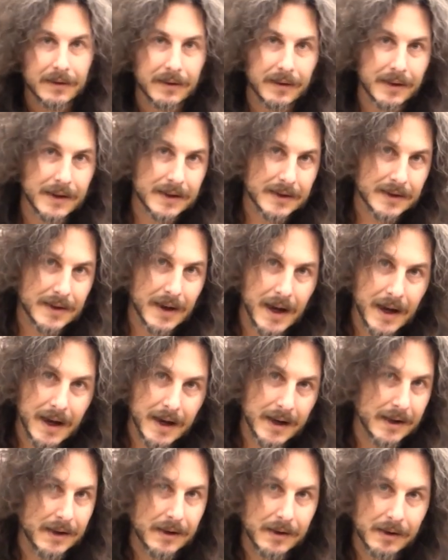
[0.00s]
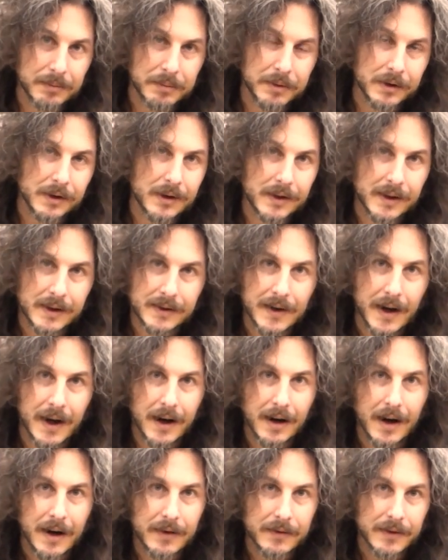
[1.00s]
This side, you're pulling the
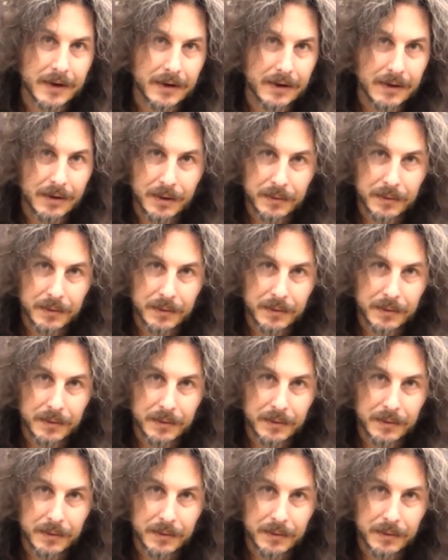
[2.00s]
tire off and